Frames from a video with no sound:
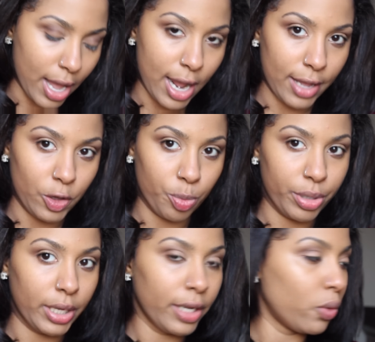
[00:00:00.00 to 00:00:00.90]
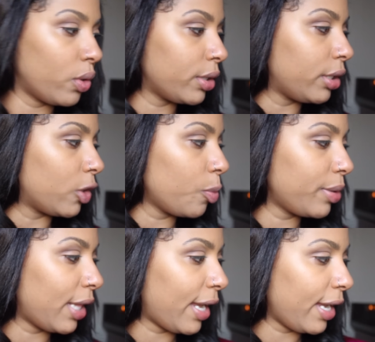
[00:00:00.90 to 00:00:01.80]
and you put it on the little
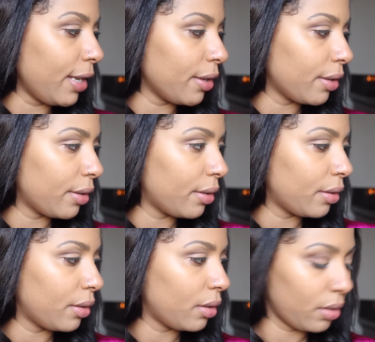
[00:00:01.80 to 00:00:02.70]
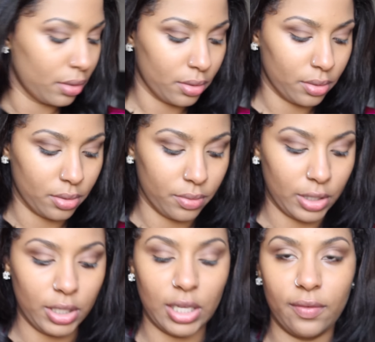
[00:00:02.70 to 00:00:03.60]
plate
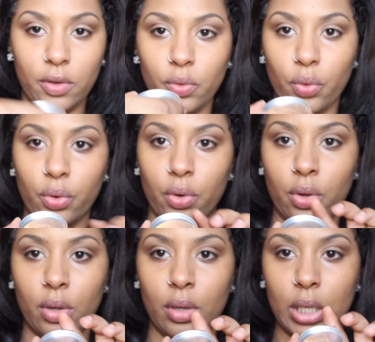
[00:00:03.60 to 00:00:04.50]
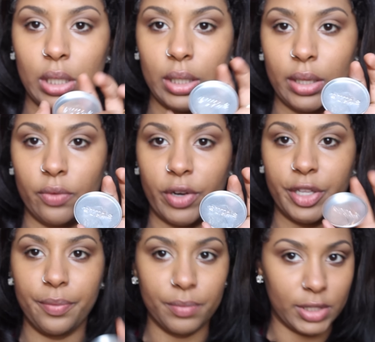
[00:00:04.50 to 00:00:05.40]
that they gave you right
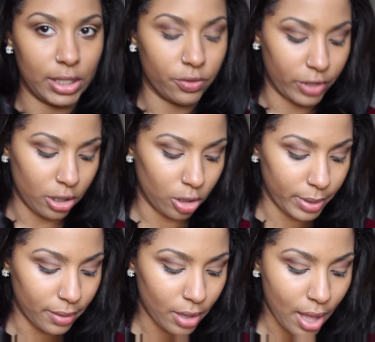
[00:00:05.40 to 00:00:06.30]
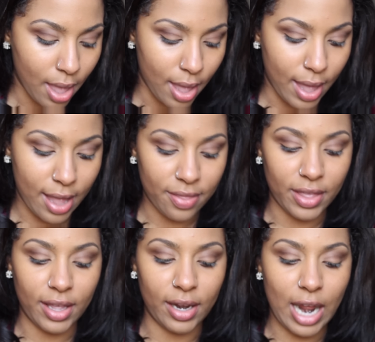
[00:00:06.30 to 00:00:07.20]
there see it's very little bit and
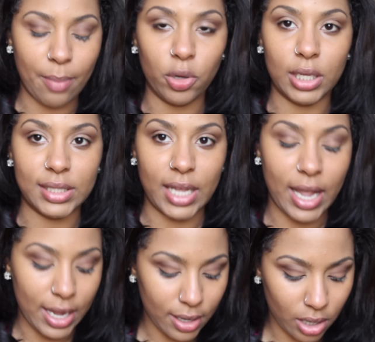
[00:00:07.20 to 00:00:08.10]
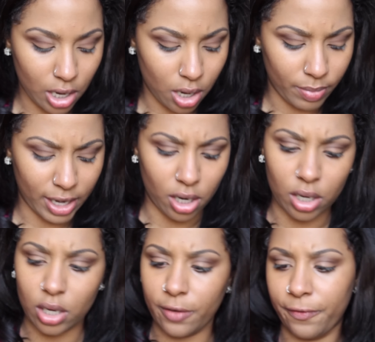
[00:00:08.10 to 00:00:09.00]
then I'm gonna take um, like
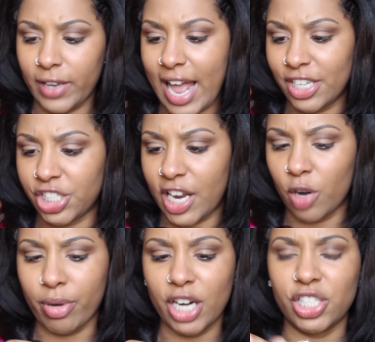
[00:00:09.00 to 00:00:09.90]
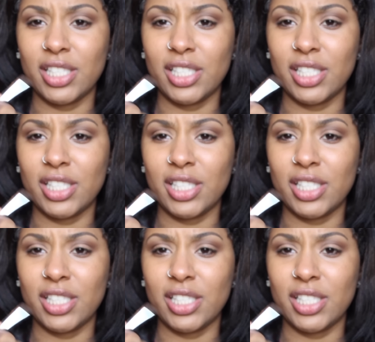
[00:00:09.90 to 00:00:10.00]
a flat shader brush